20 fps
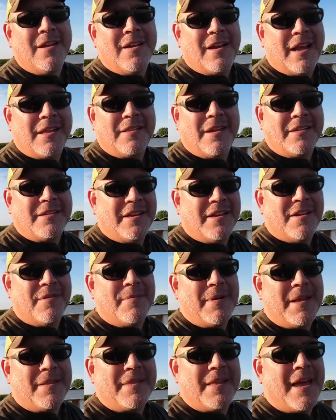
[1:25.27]
I'd like to hear
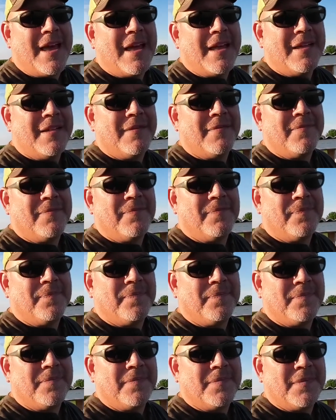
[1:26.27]
about that.
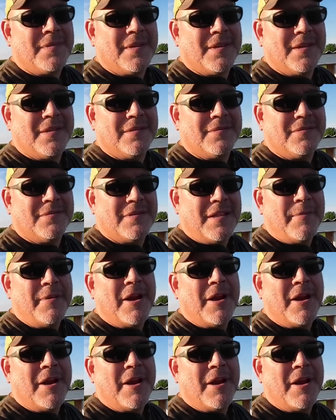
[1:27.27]
Let